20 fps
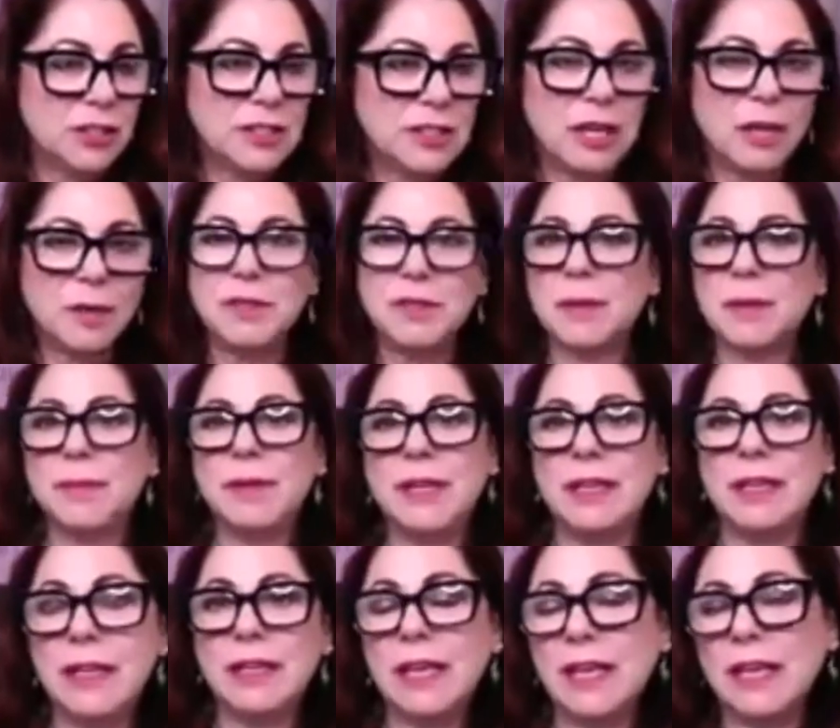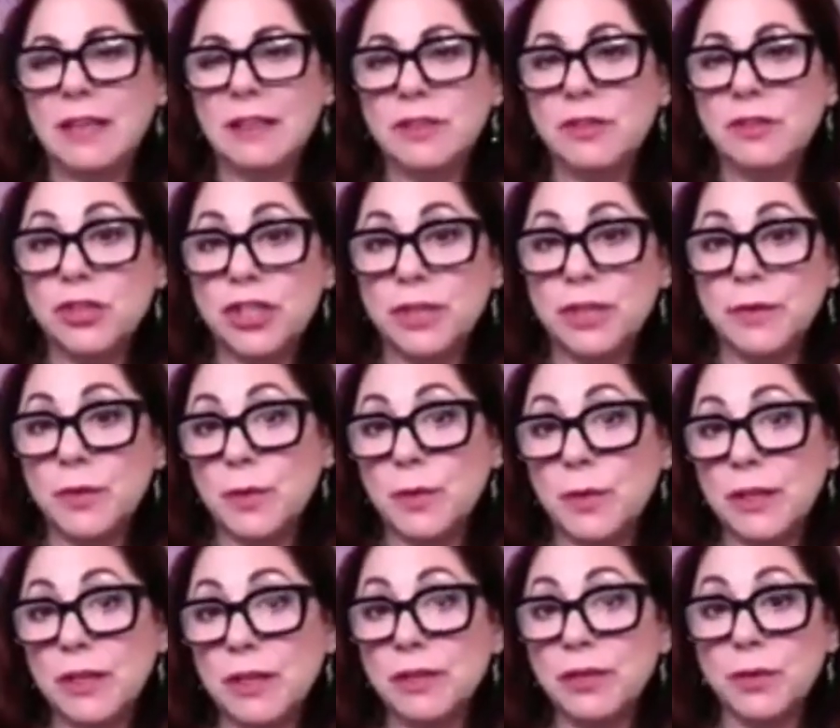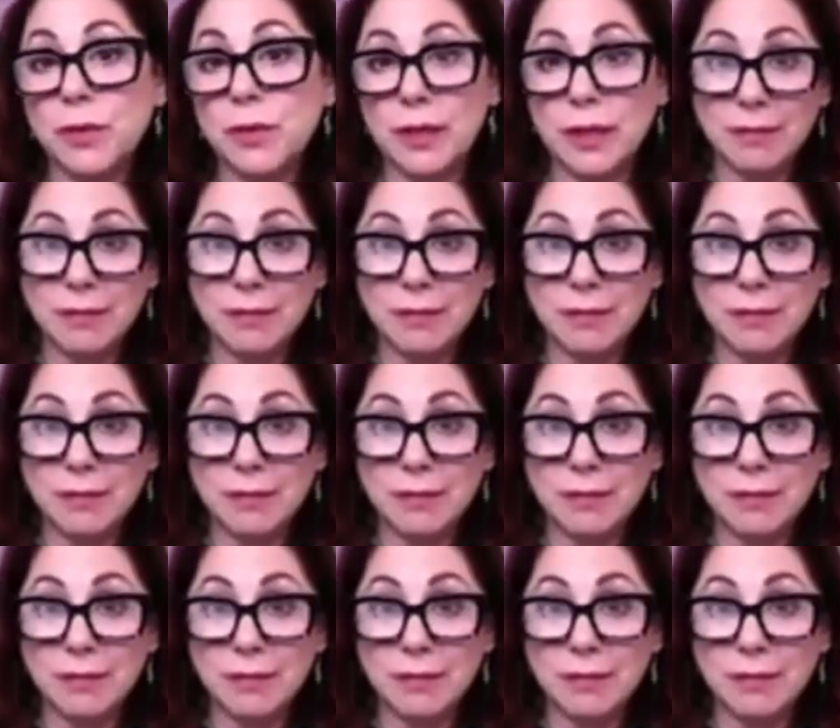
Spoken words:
helps somebody enhance or shift what they're doing.